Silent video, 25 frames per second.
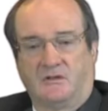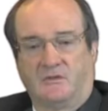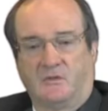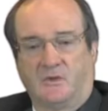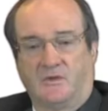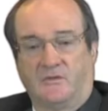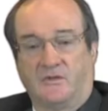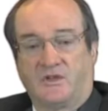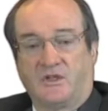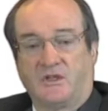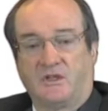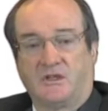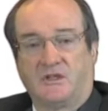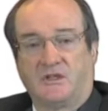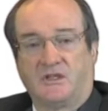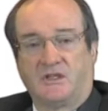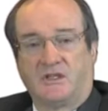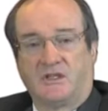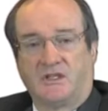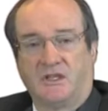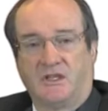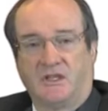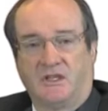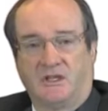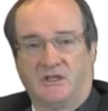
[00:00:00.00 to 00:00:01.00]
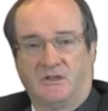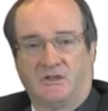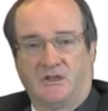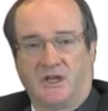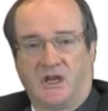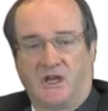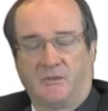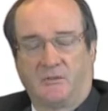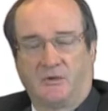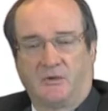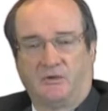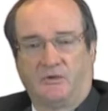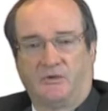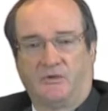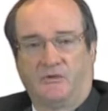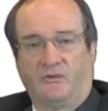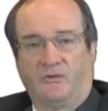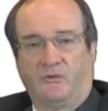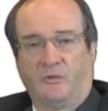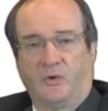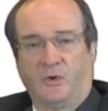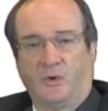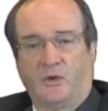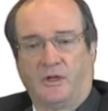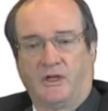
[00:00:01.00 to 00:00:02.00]
We've certainly seen examples of
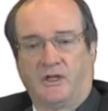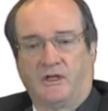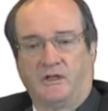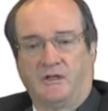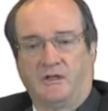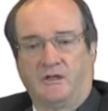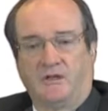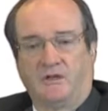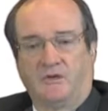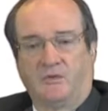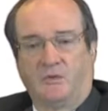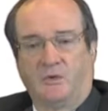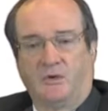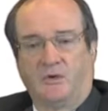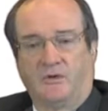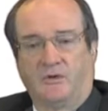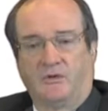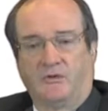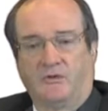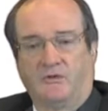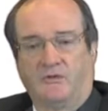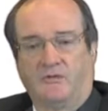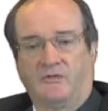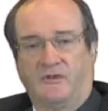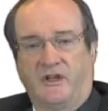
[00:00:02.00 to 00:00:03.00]
small entities with